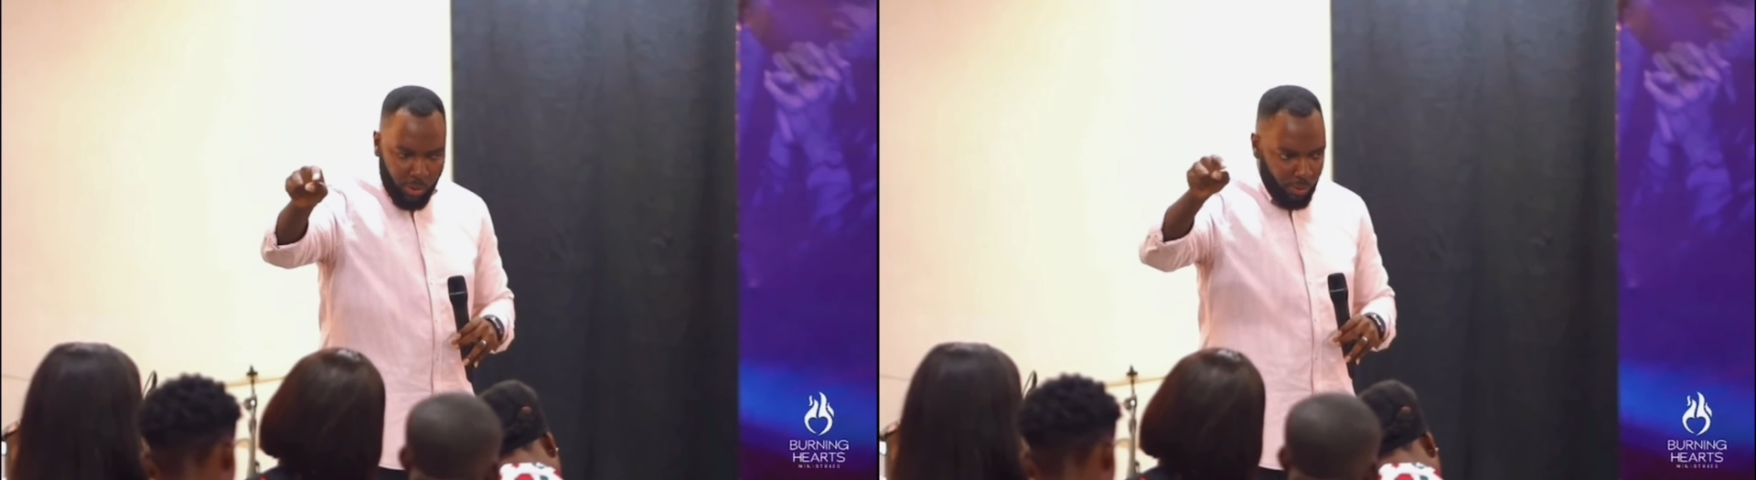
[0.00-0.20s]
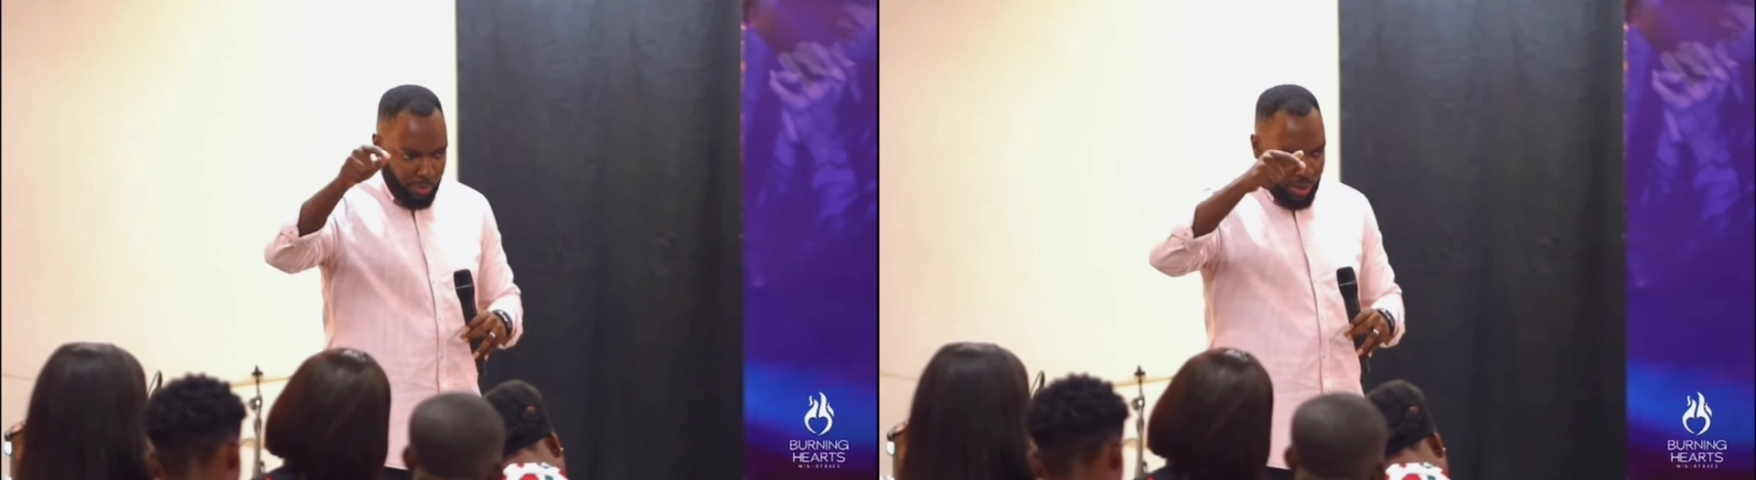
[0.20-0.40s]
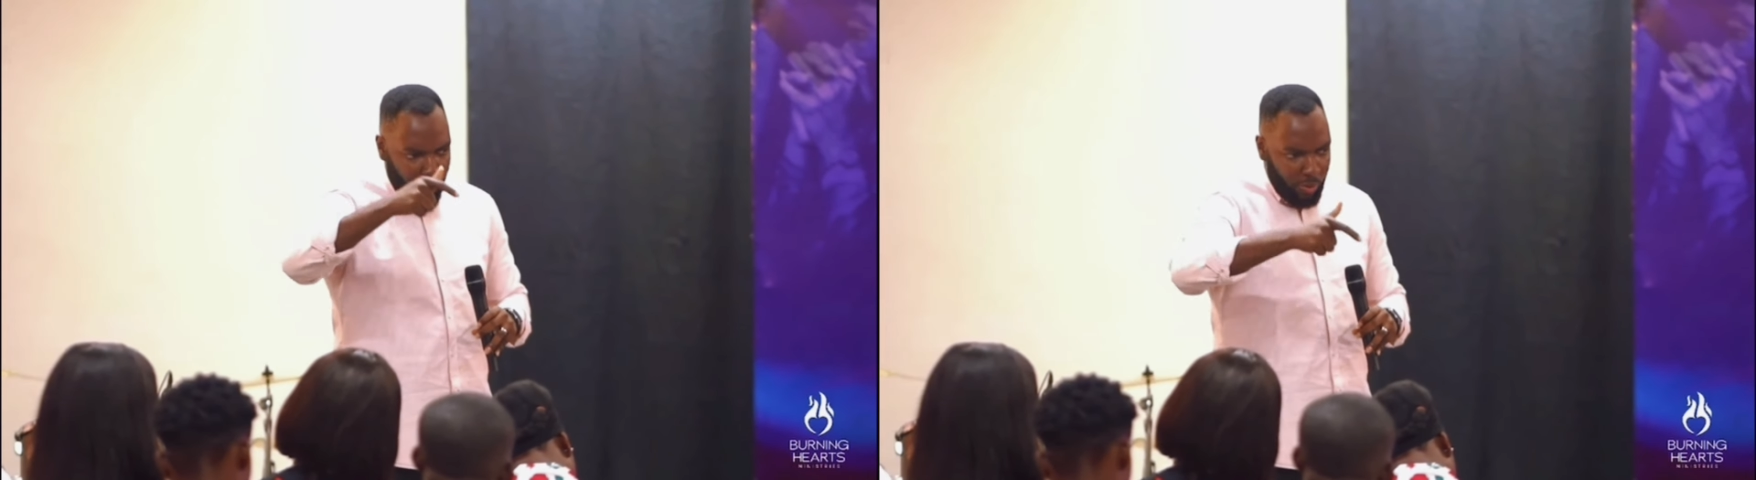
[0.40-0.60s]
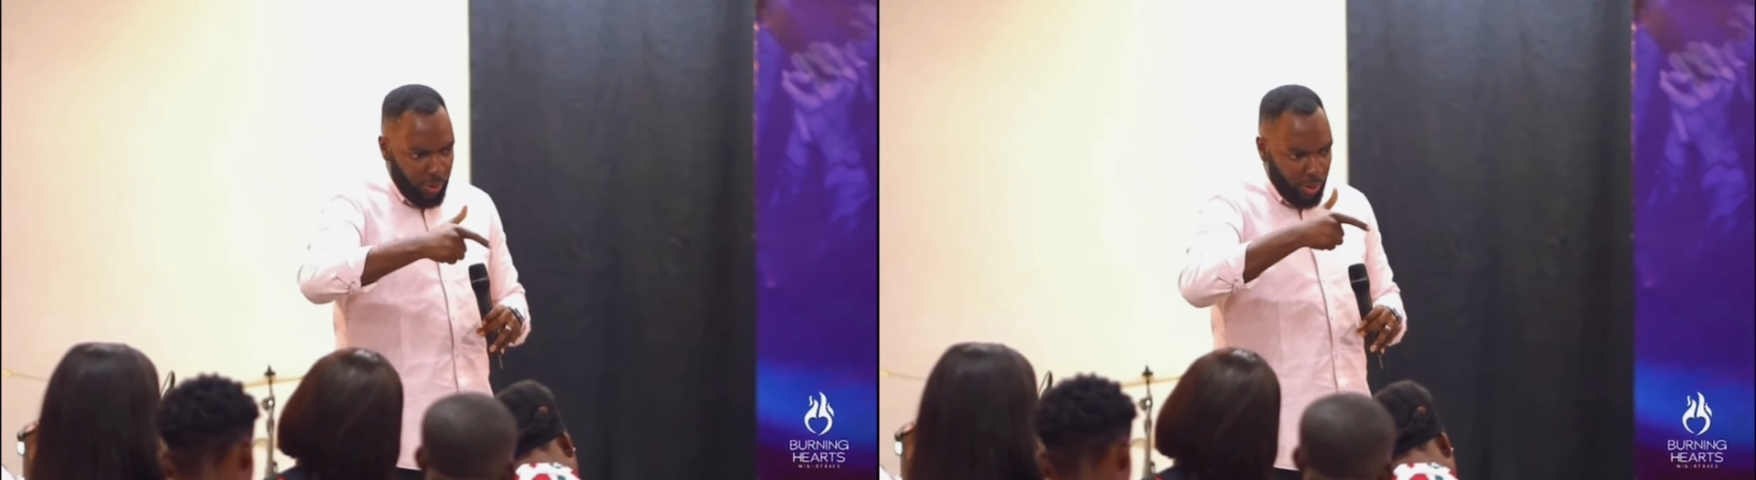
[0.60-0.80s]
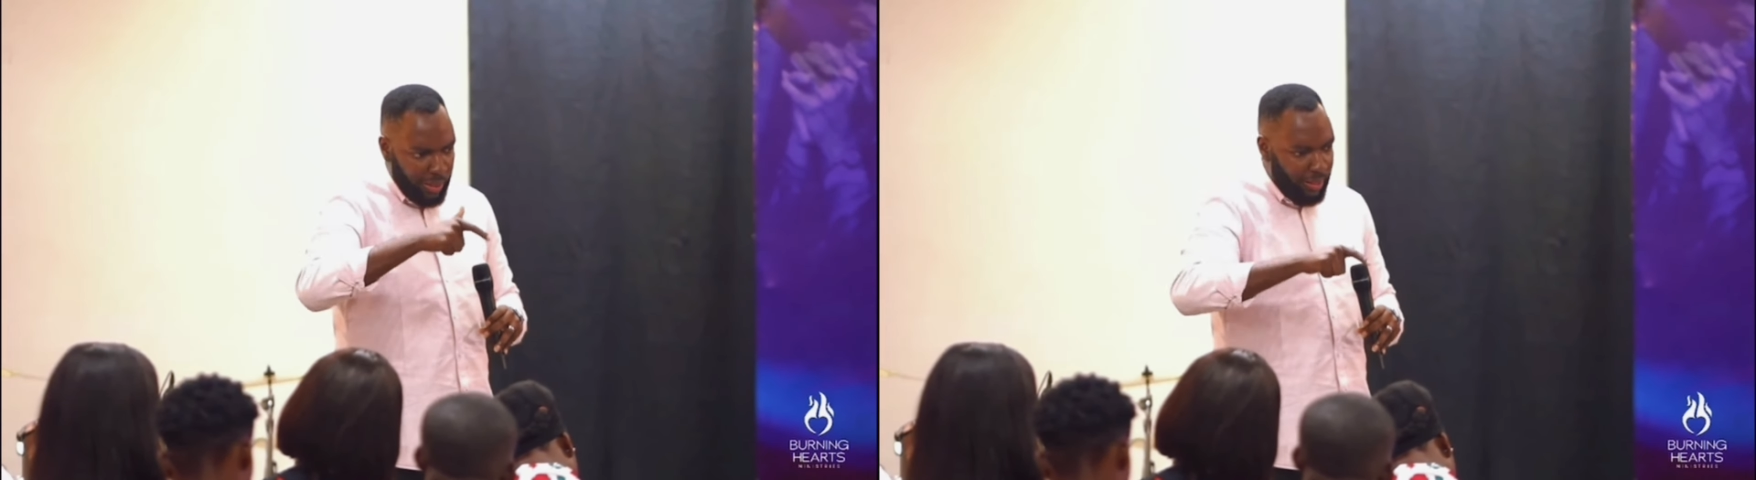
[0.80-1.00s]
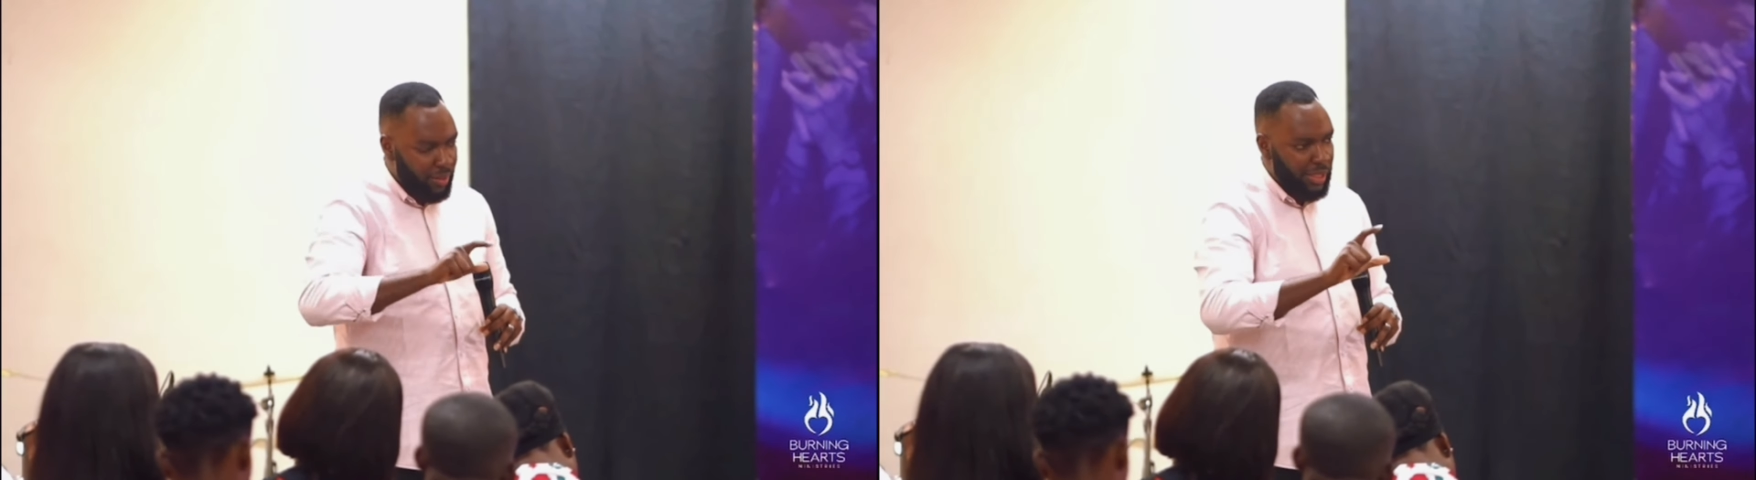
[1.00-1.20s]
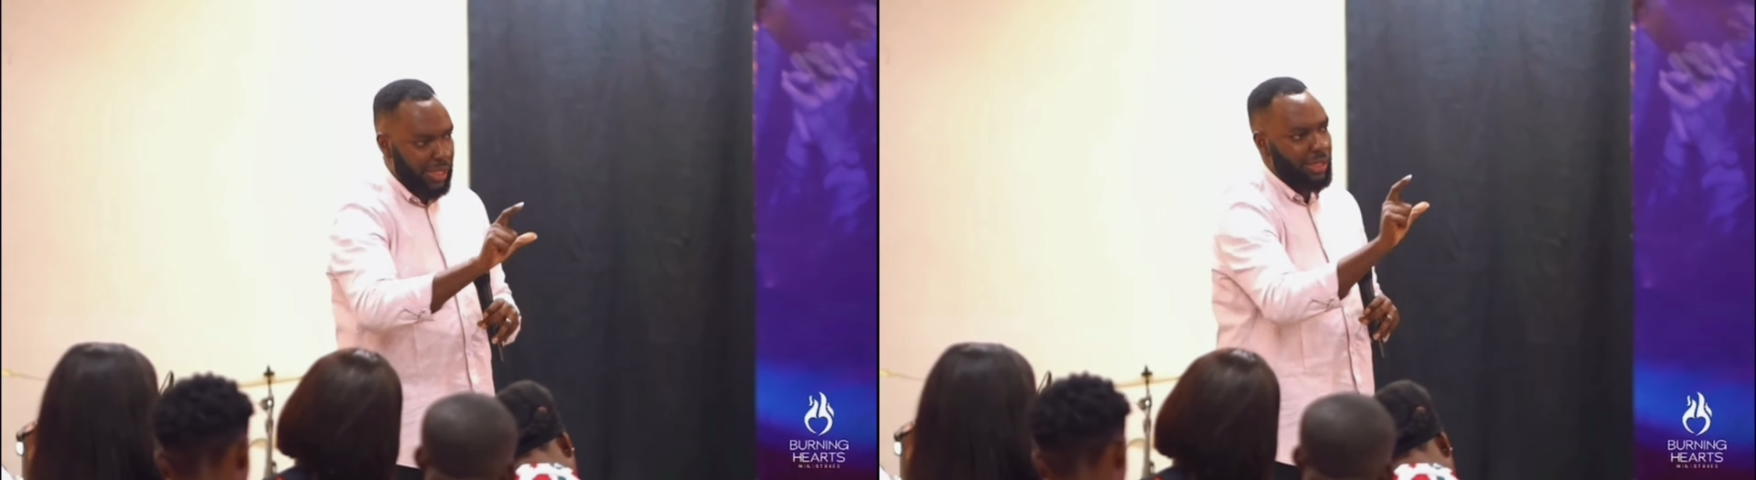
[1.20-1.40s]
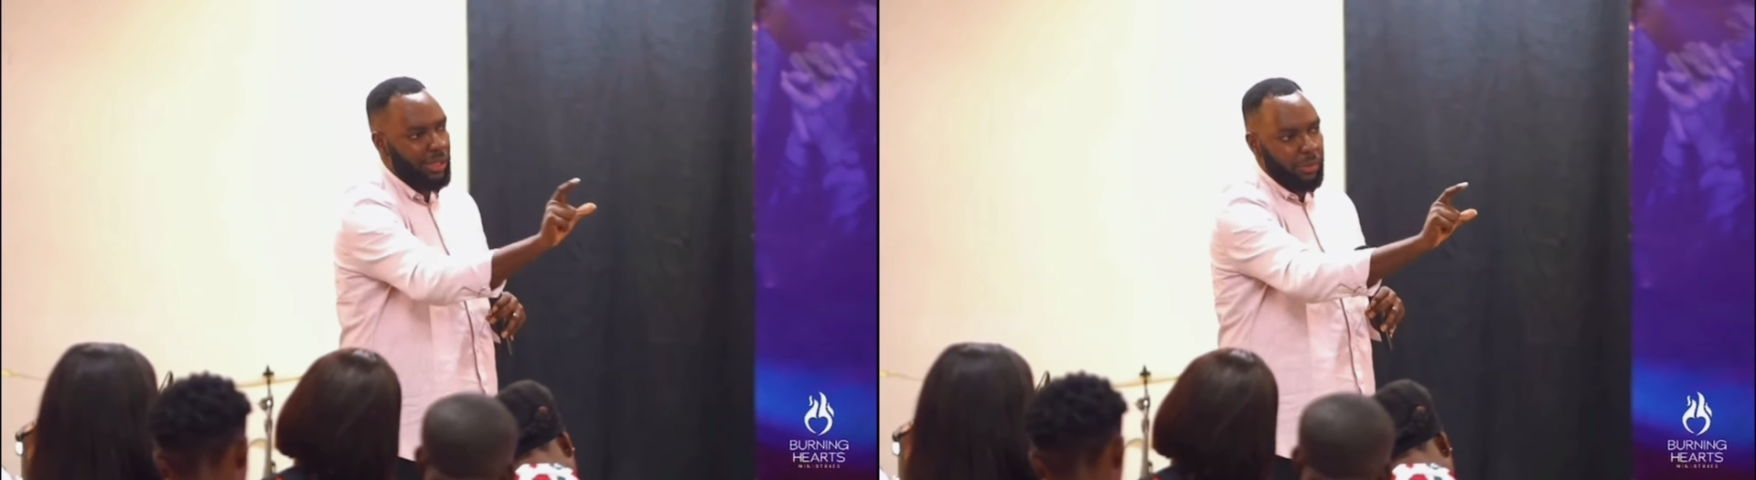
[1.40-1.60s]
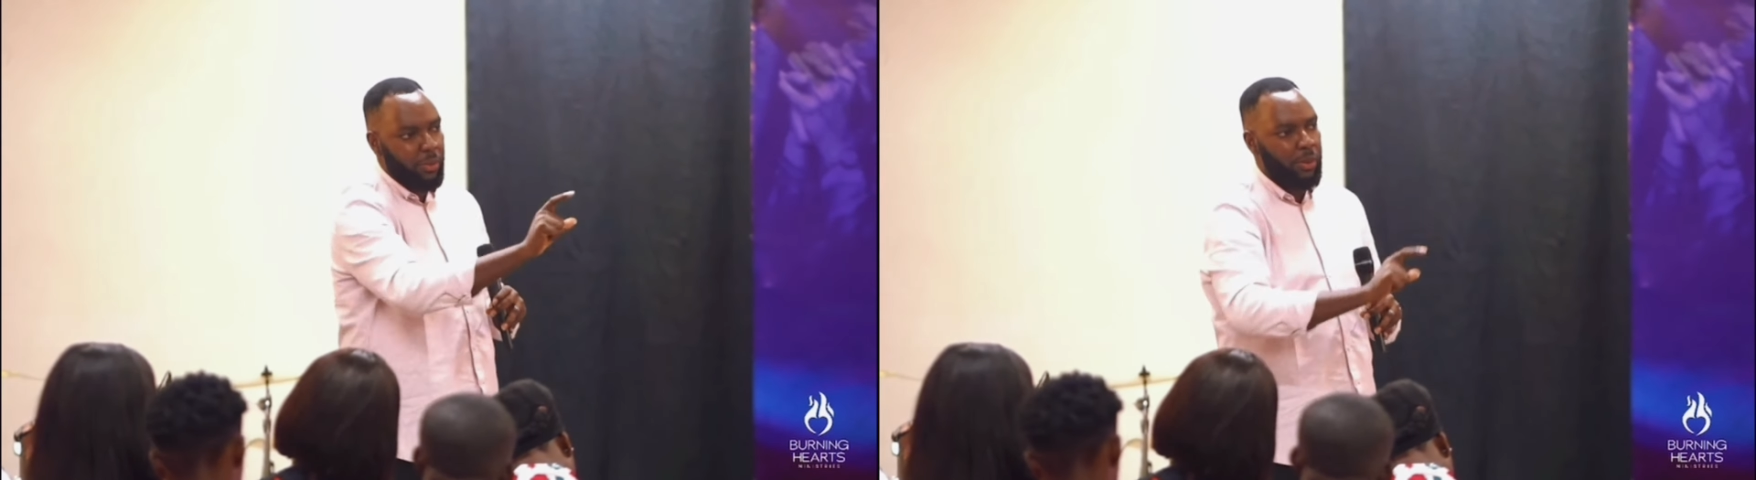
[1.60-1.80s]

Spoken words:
become your living testimony,